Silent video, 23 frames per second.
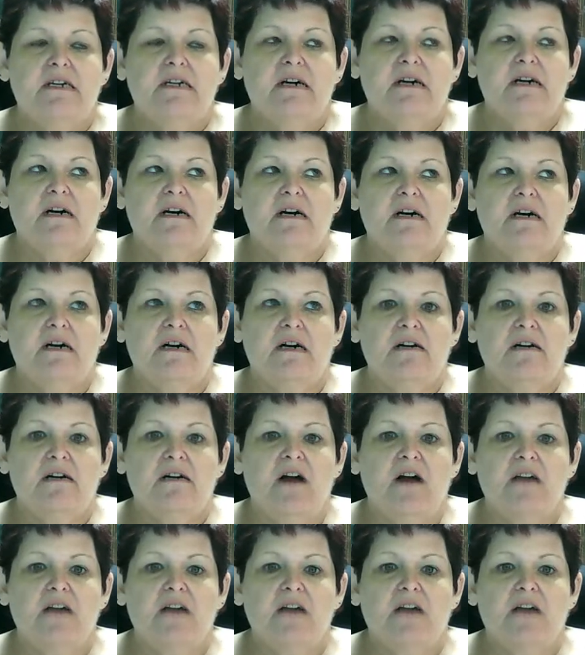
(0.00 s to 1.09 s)

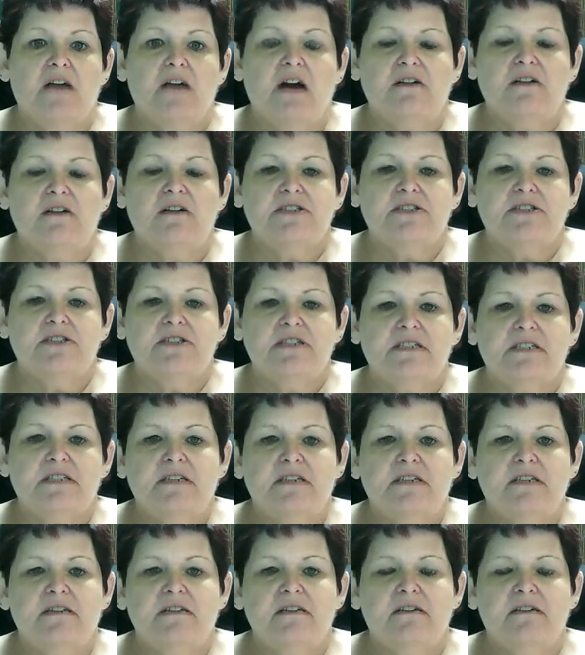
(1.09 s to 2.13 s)
oncologist.